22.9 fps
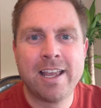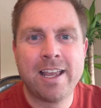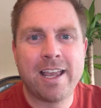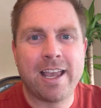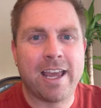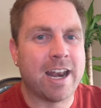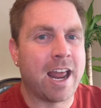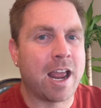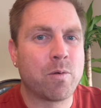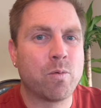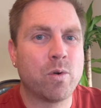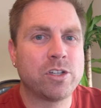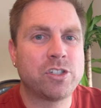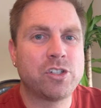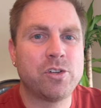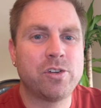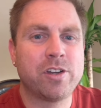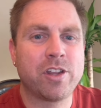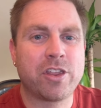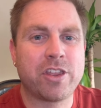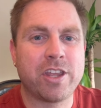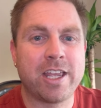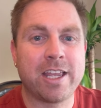And I want you
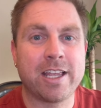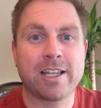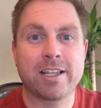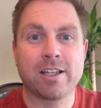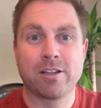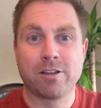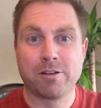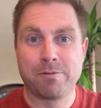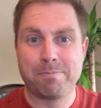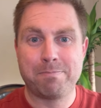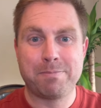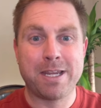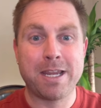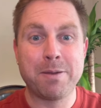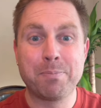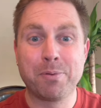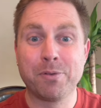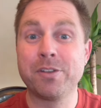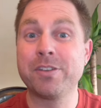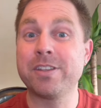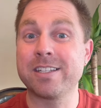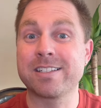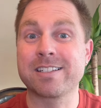to think,
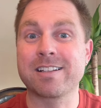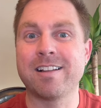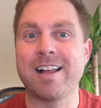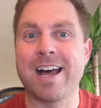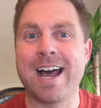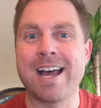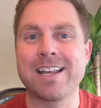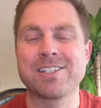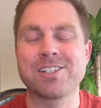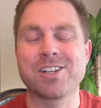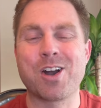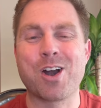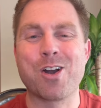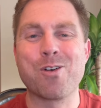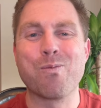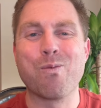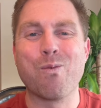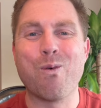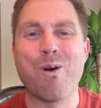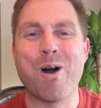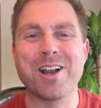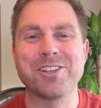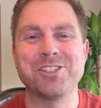people in this class are
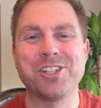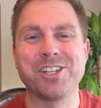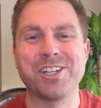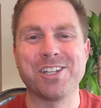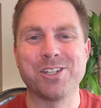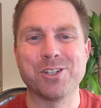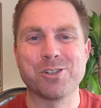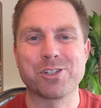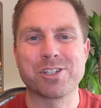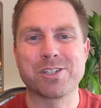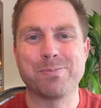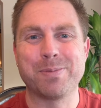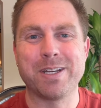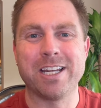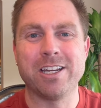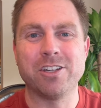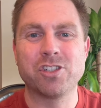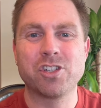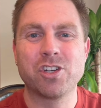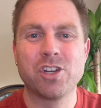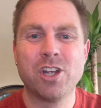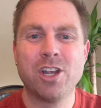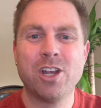watching your
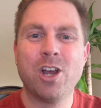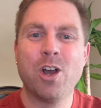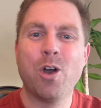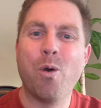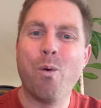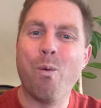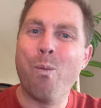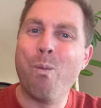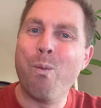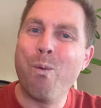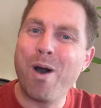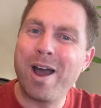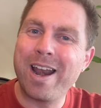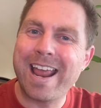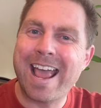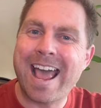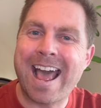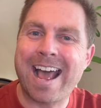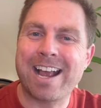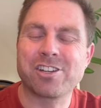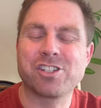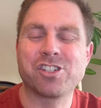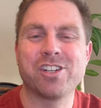speech. What
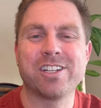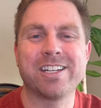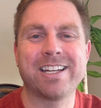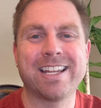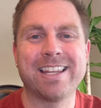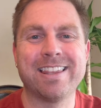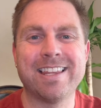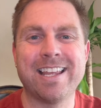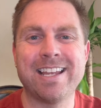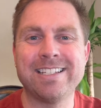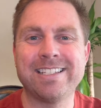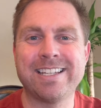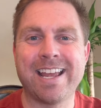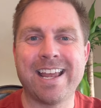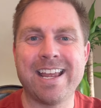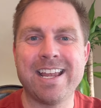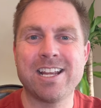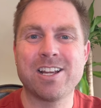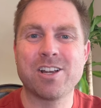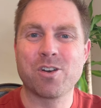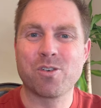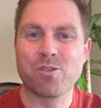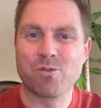action can they
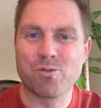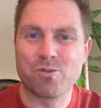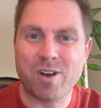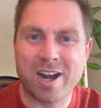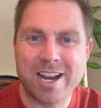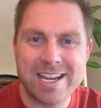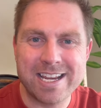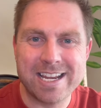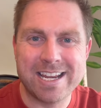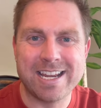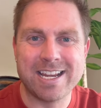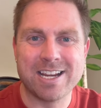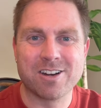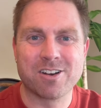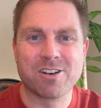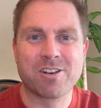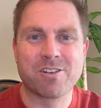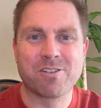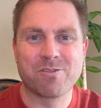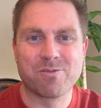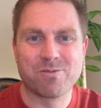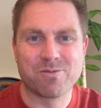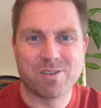take right
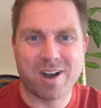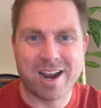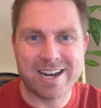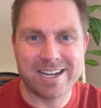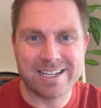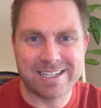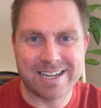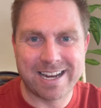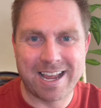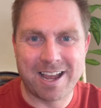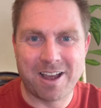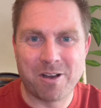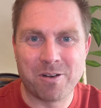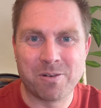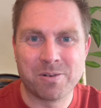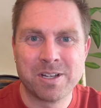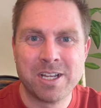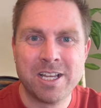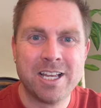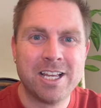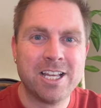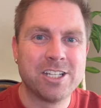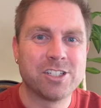here, right now?
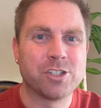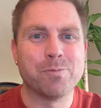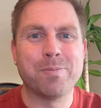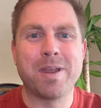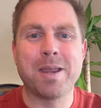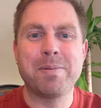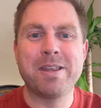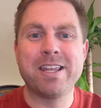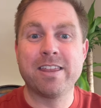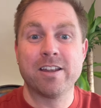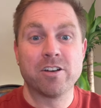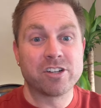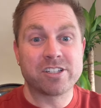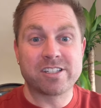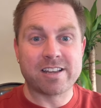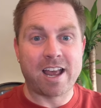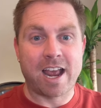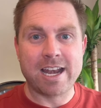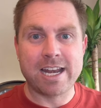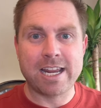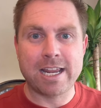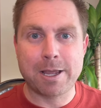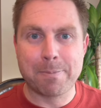So maybe they're
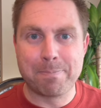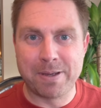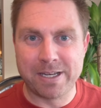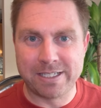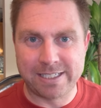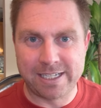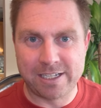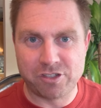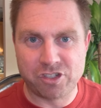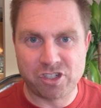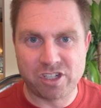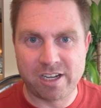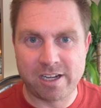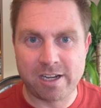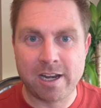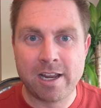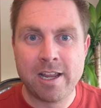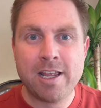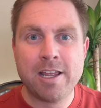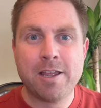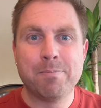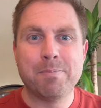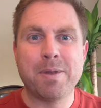signing a petition.
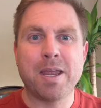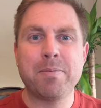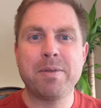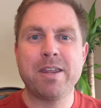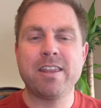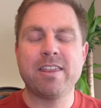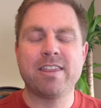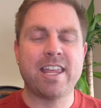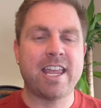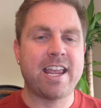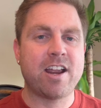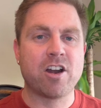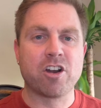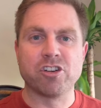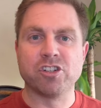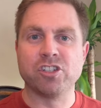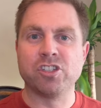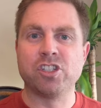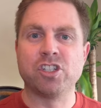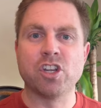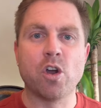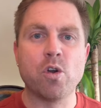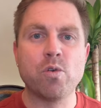Maybe they are
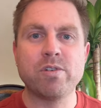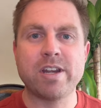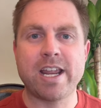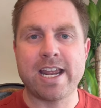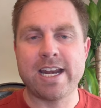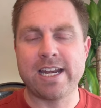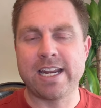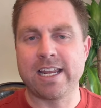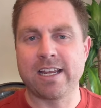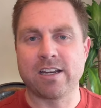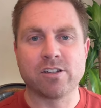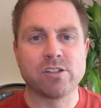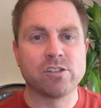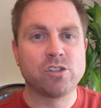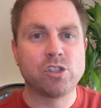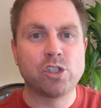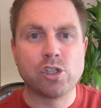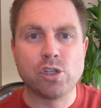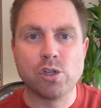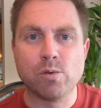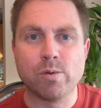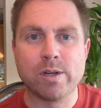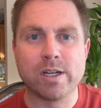donating
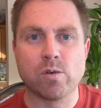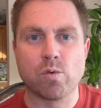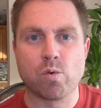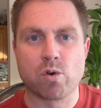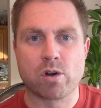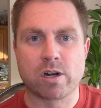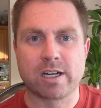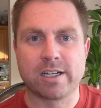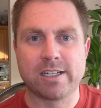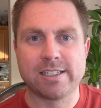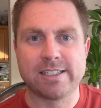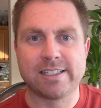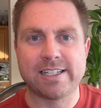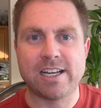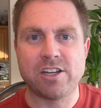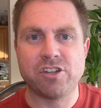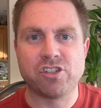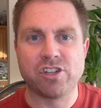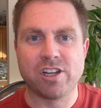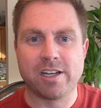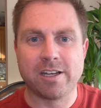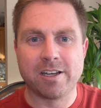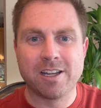to an
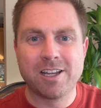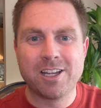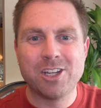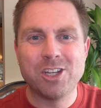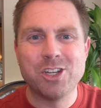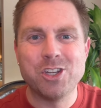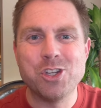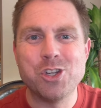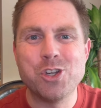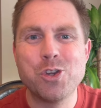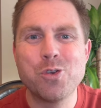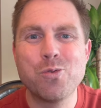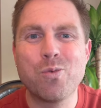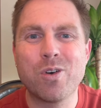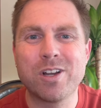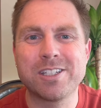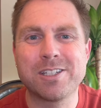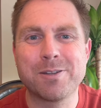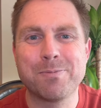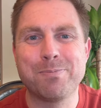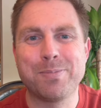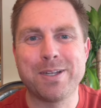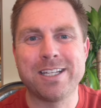organization. You
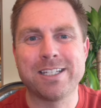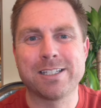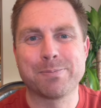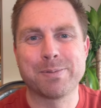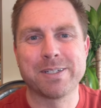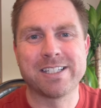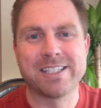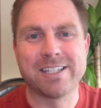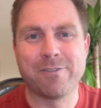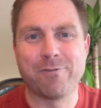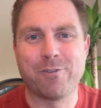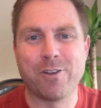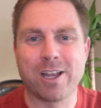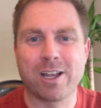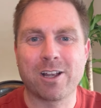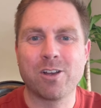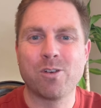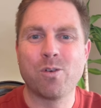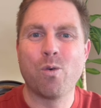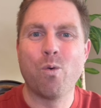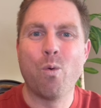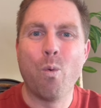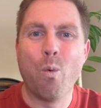want to be specific.
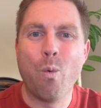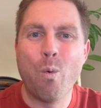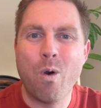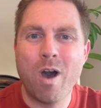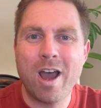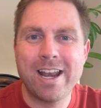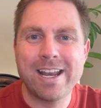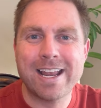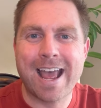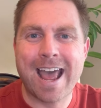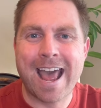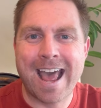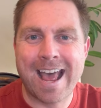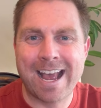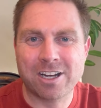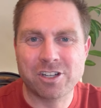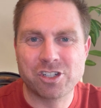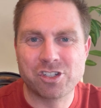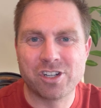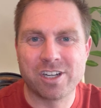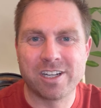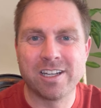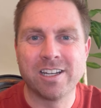What
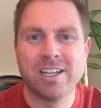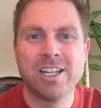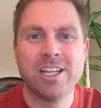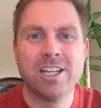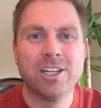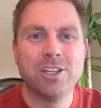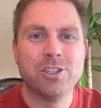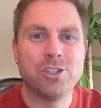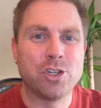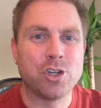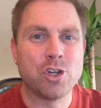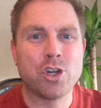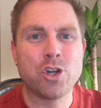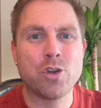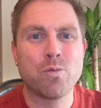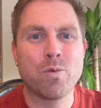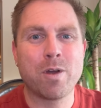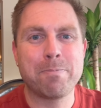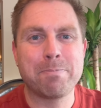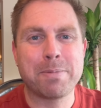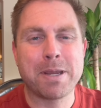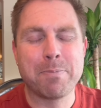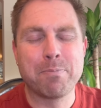action do you
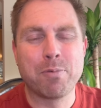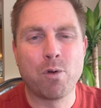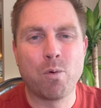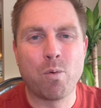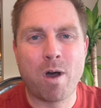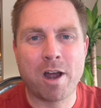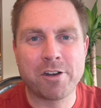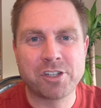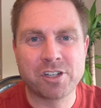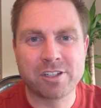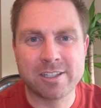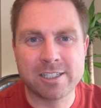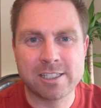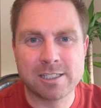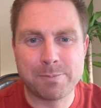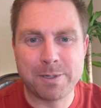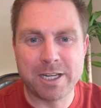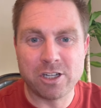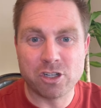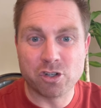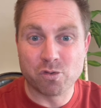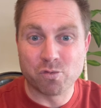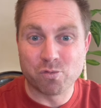want people watching the
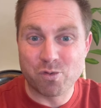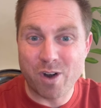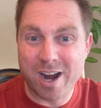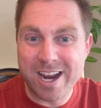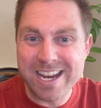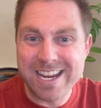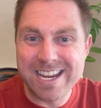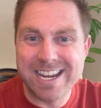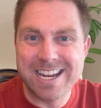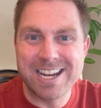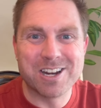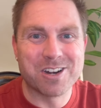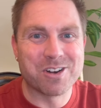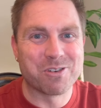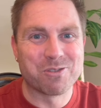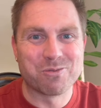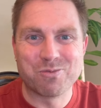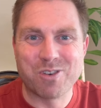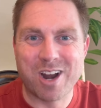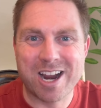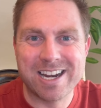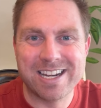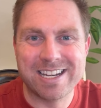speech right here,
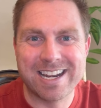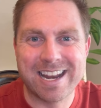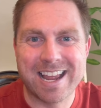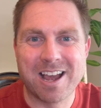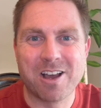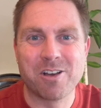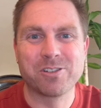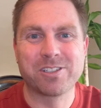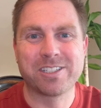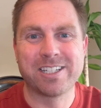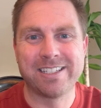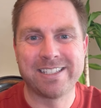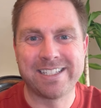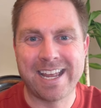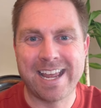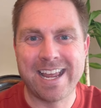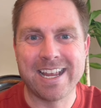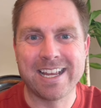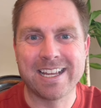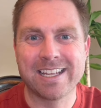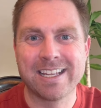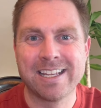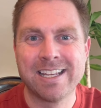right now to
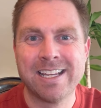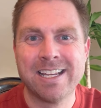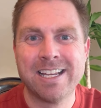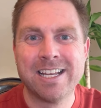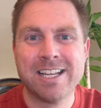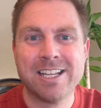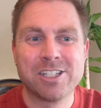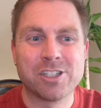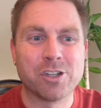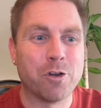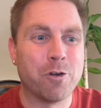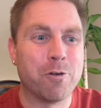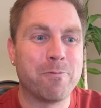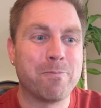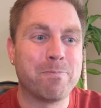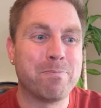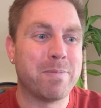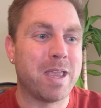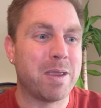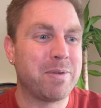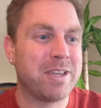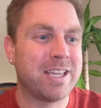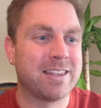take? So
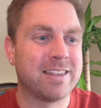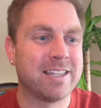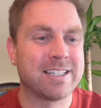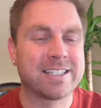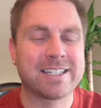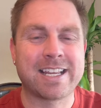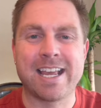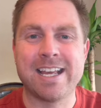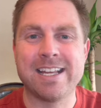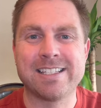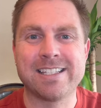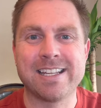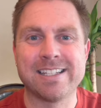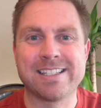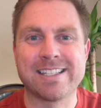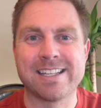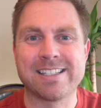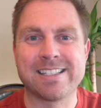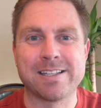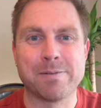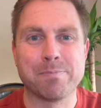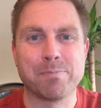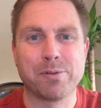maybe in this case, it's
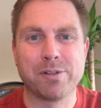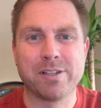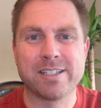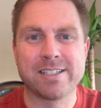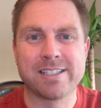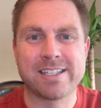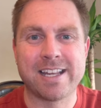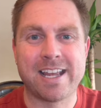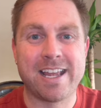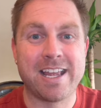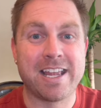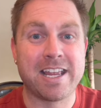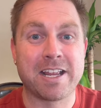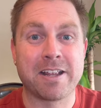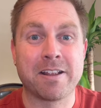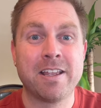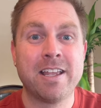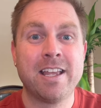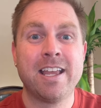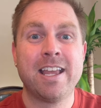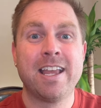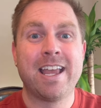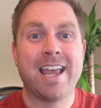as simple as saying,
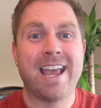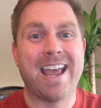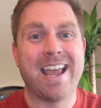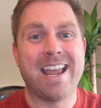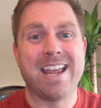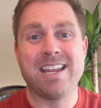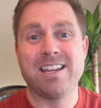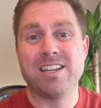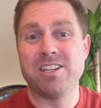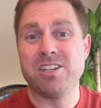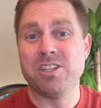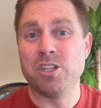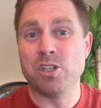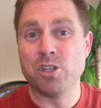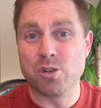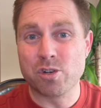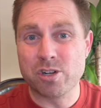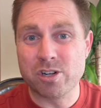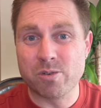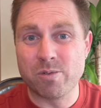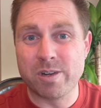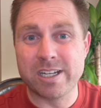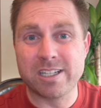hey,
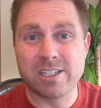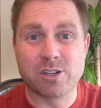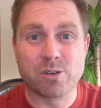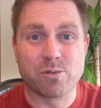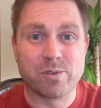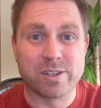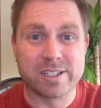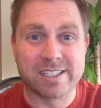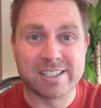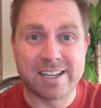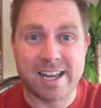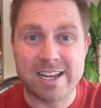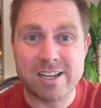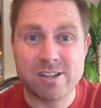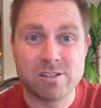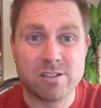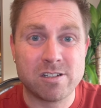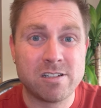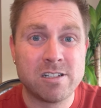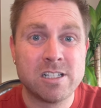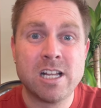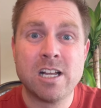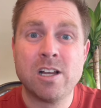you're going to
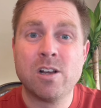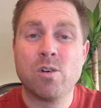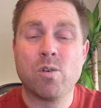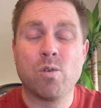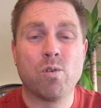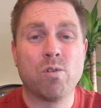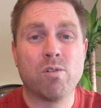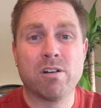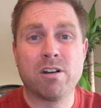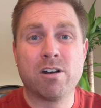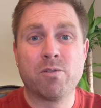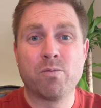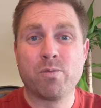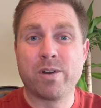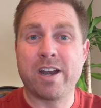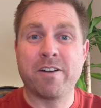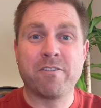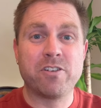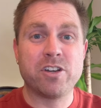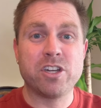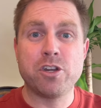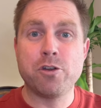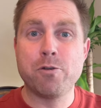recycle, or
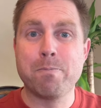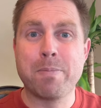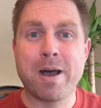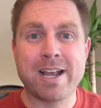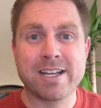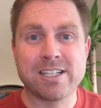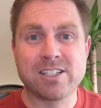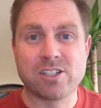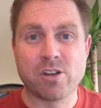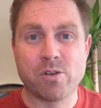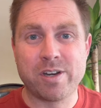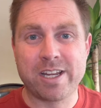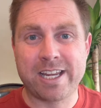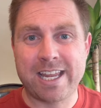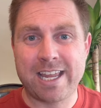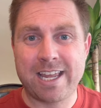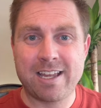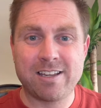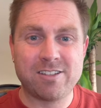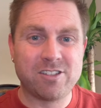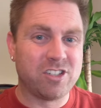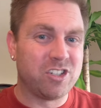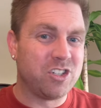whenever you buy soda
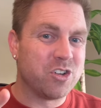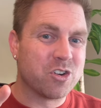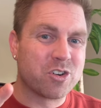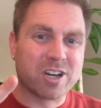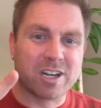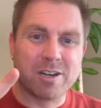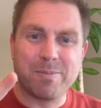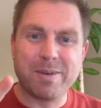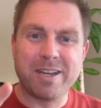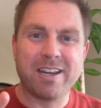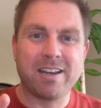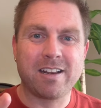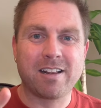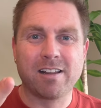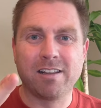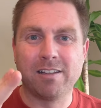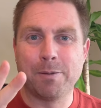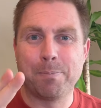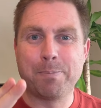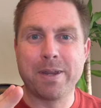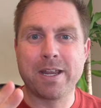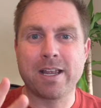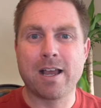cans, you're going to be
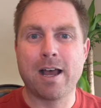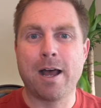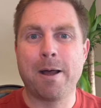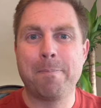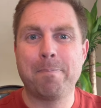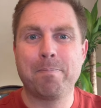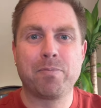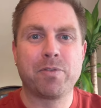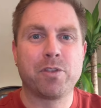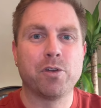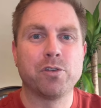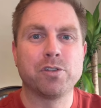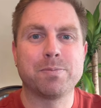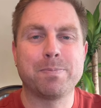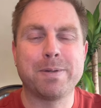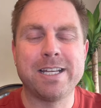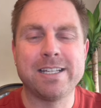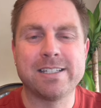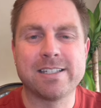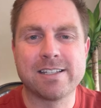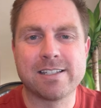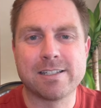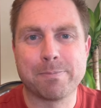clipping up those
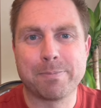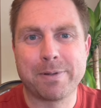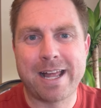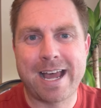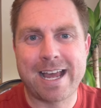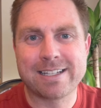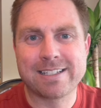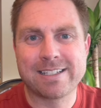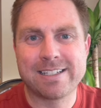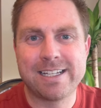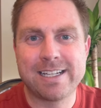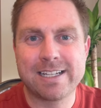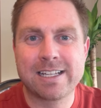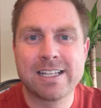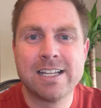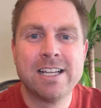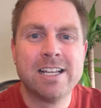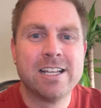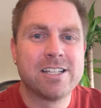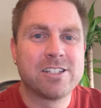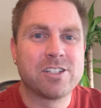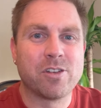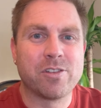pieces of plastic
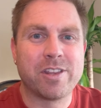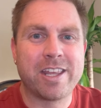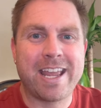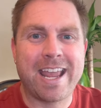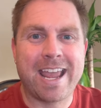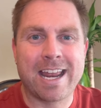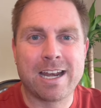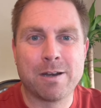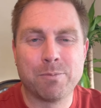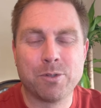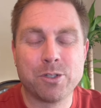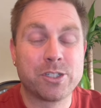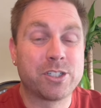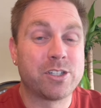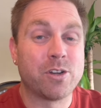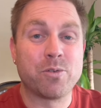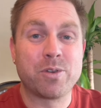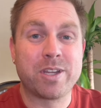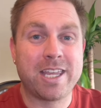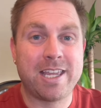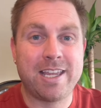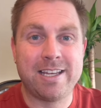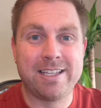so that animals
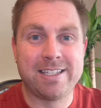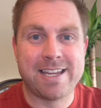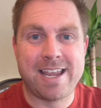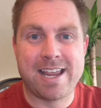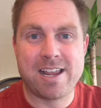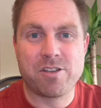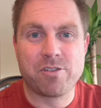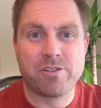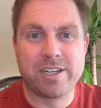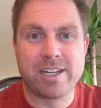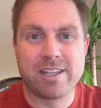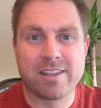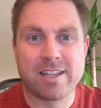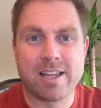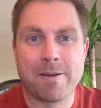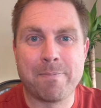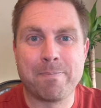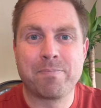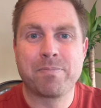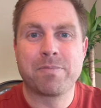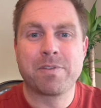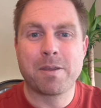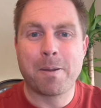don't get entangled in
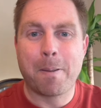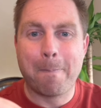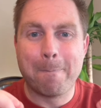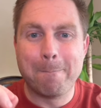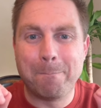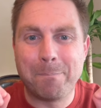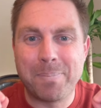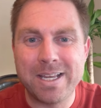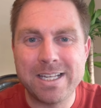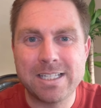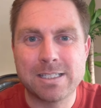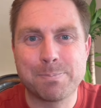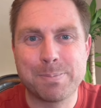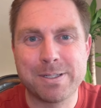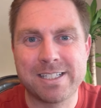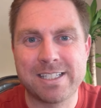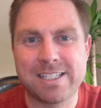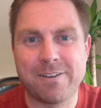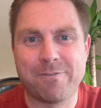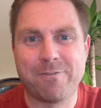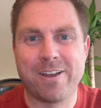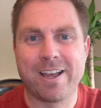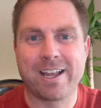them. Be
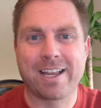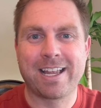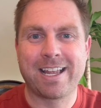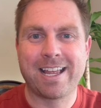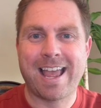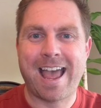specific.